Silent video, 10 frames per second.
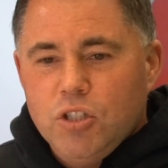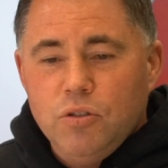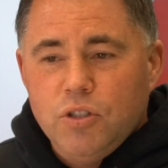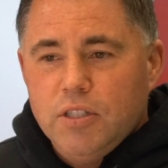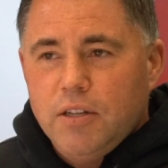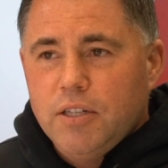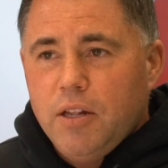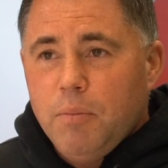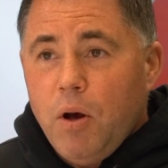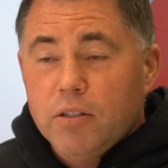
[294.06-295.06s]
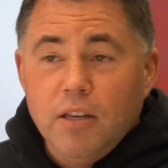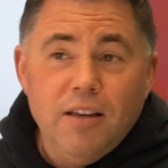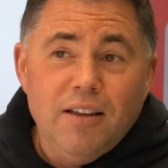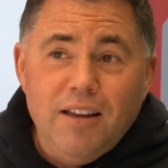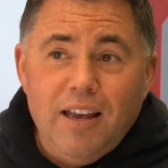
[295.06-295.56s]
solutions outside the box
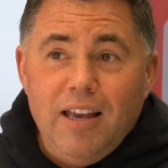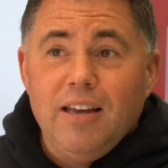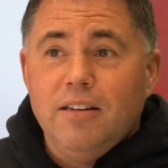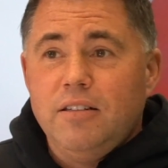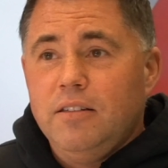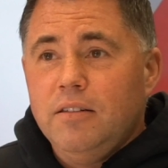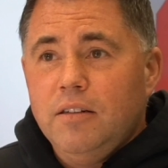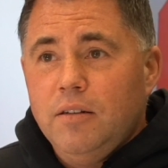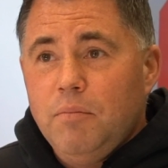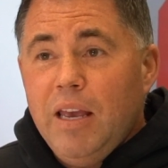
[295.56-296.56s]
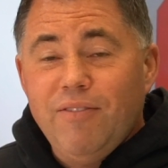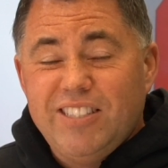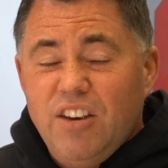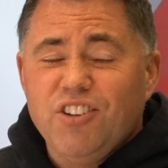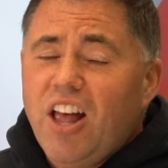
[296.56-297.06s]
and may
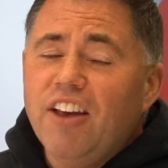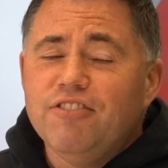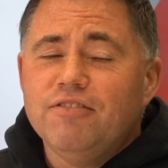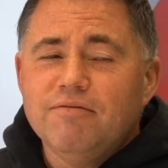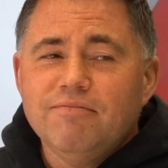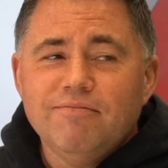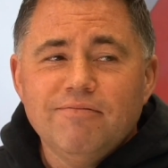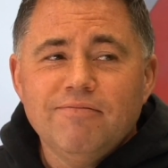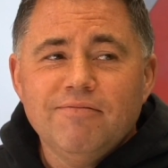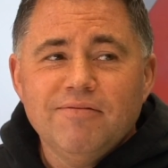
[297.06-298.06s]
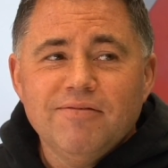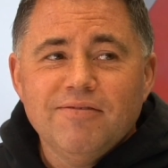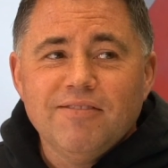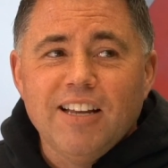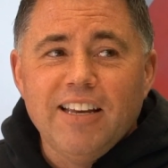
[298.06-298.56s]
even save your life.
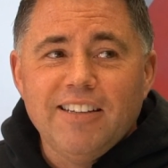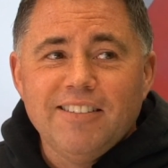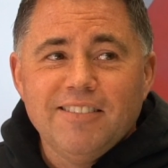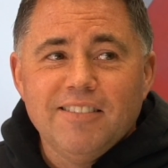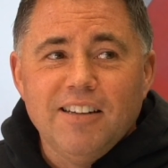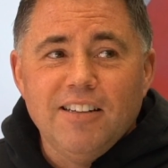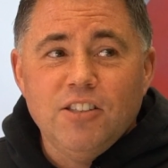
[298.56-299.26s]
Like,